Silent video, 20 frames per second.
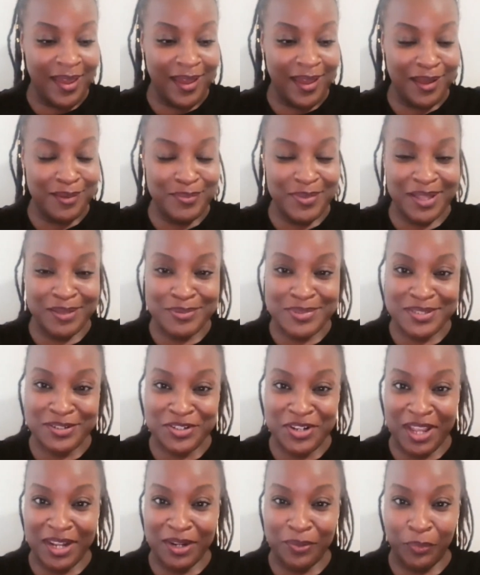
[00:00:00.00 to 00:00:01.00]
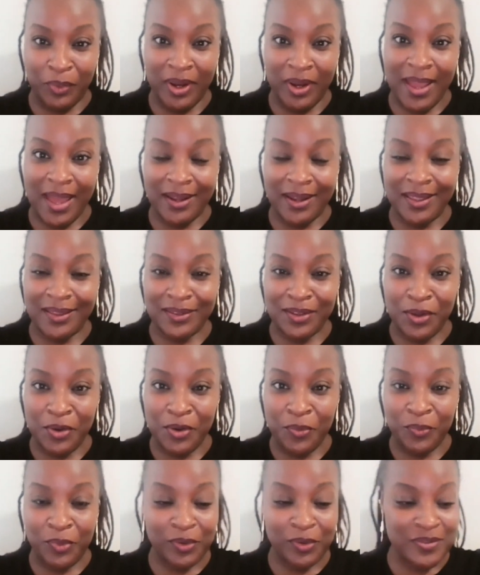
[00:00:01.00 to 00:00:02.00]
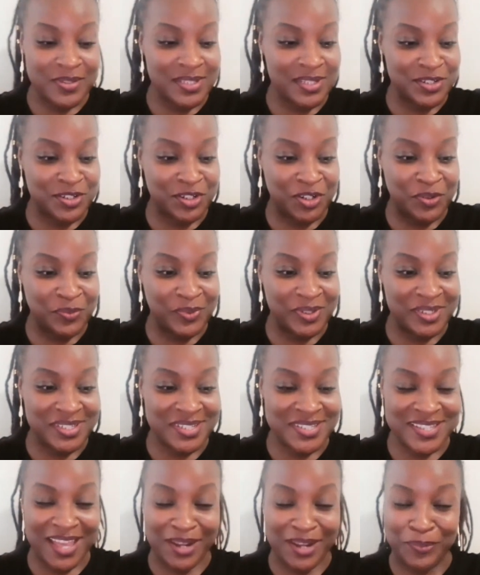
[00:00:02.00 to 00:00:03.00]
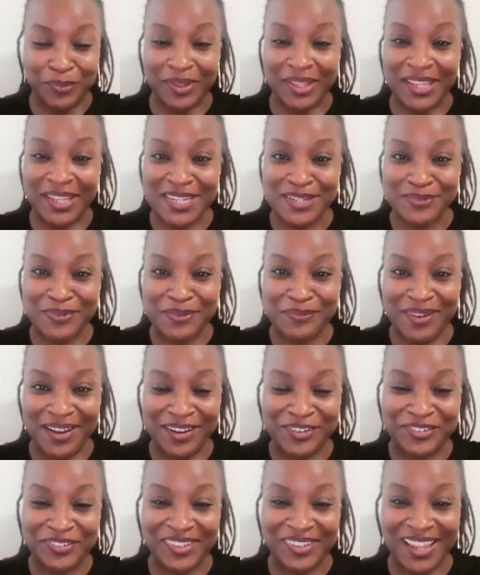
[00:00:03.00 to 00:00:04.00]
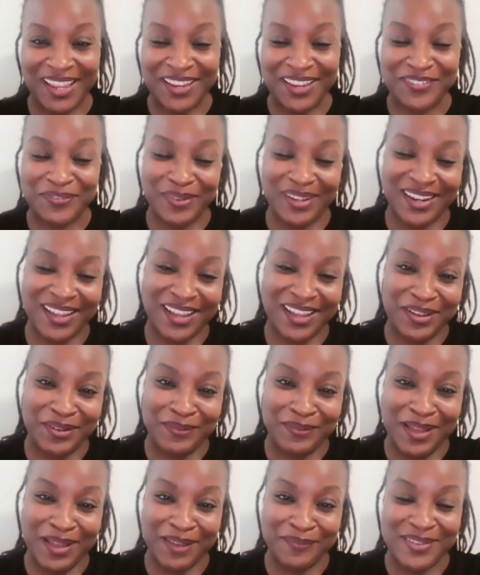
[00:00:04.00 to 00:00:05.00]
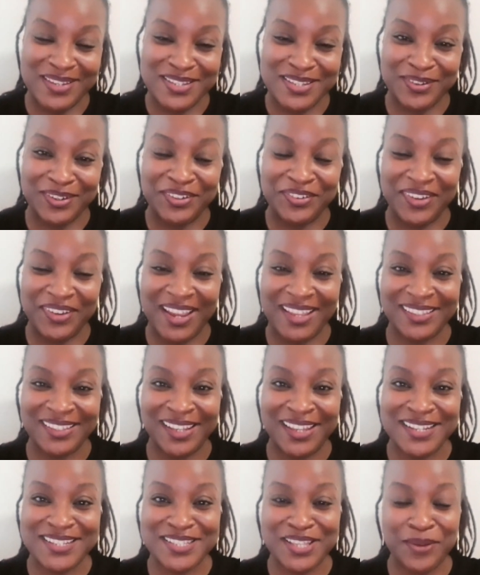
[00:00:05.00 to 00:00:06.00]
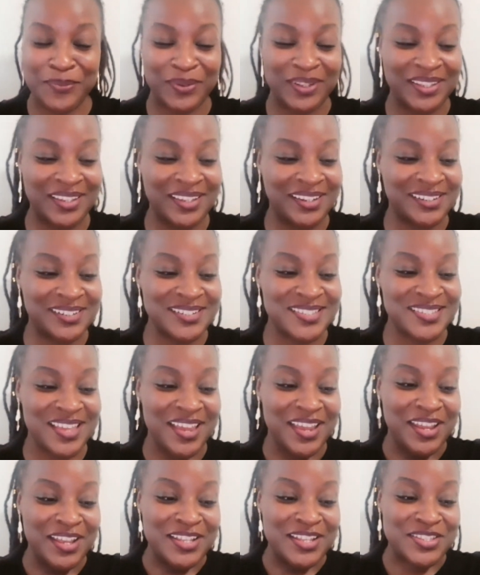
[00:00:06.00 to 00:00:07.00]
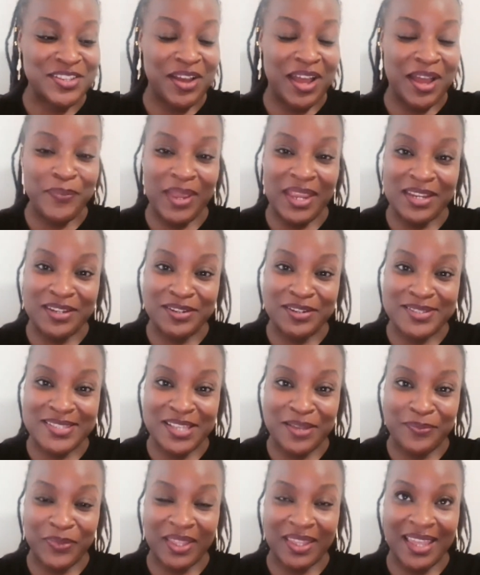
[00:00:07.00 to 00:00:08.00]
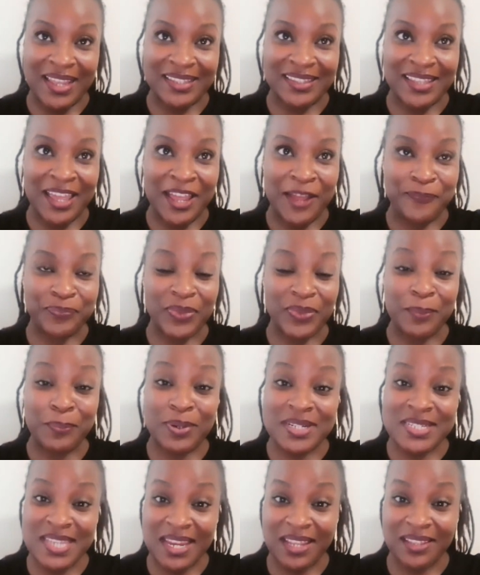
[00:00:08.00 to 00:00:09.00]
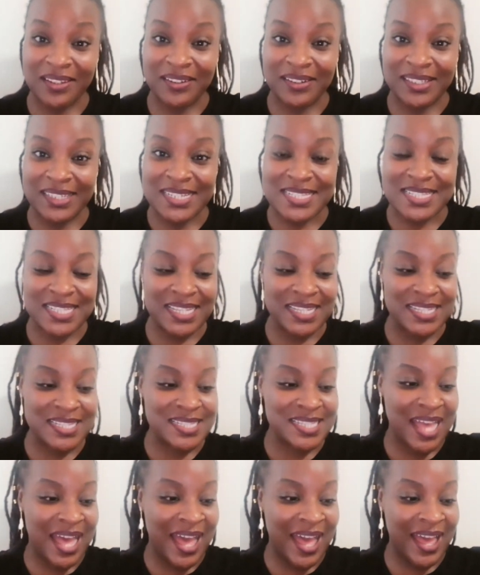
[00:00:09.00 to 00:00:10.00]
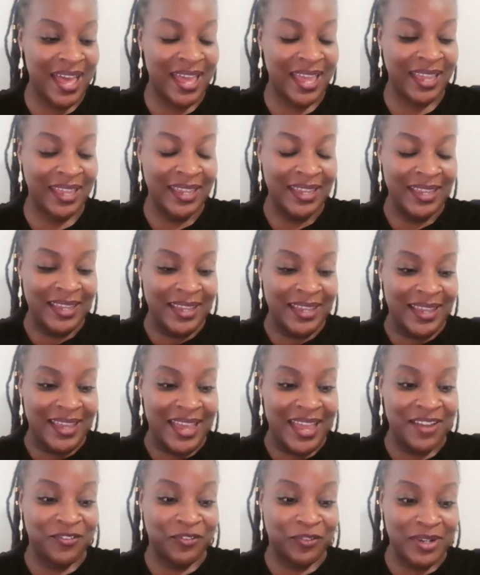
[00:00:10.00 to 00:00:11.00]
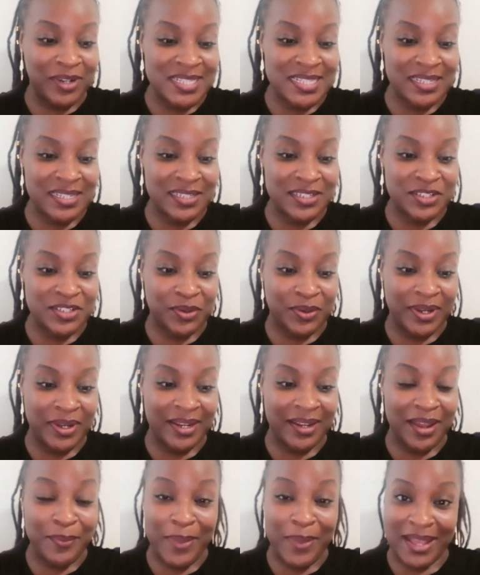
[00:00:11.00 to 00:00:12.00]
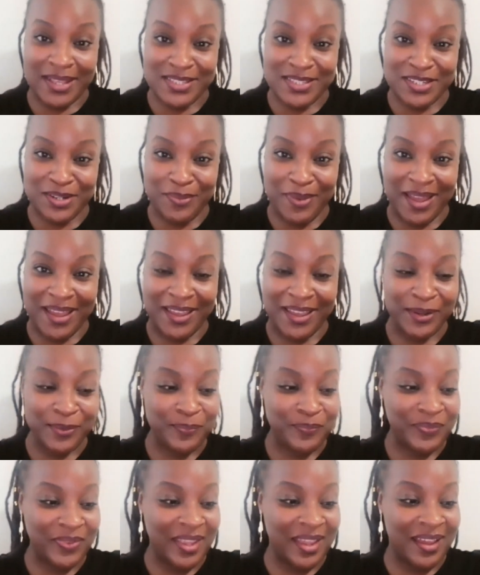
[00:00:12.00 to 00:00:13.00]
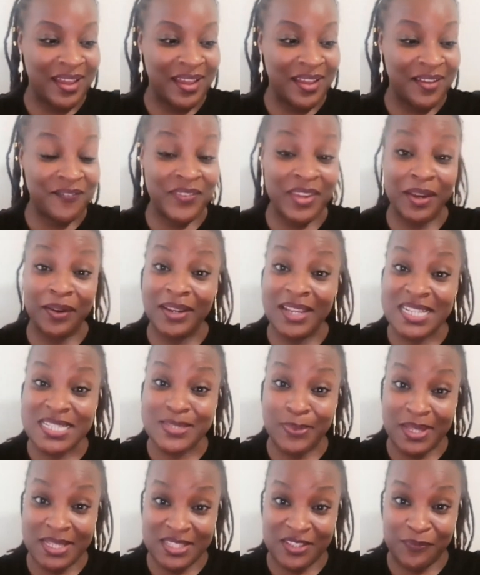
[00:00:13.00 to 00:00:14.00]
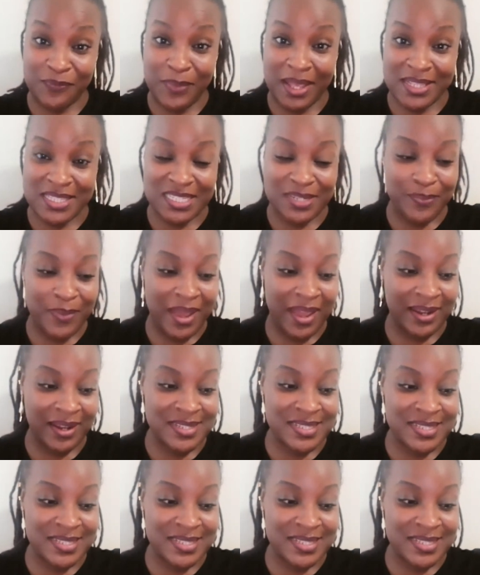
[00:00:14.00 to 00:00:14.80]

I'm still trying to break out of that lone wolf syndrome, which has kind of plagued me my whole life, but I've been doing okay the last couple of years. So I may do something like that, particularly since I have recently joined a mastermind, a very expensive mastermind.